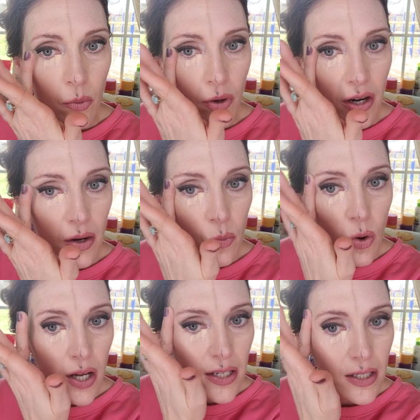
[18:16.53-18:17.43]
where I
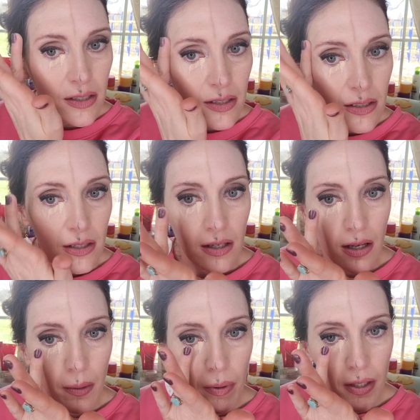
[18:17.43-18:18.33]
want it.
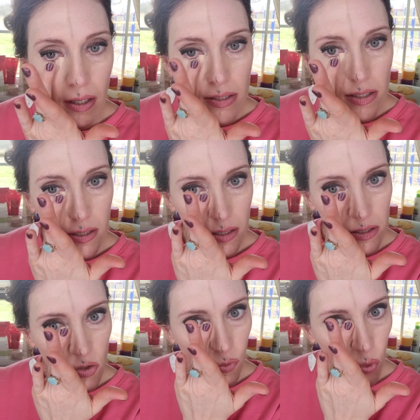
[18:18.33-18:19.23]
And because it
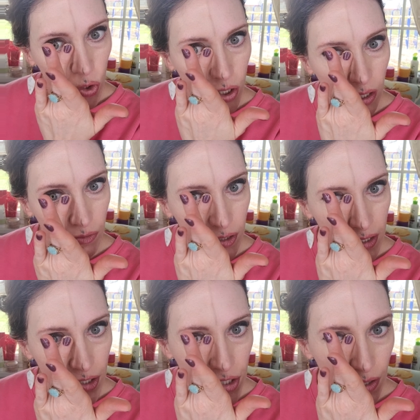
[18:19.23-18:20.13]
is fuller
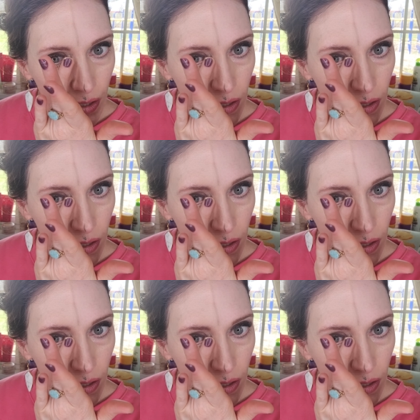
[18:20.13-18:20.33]
coverage,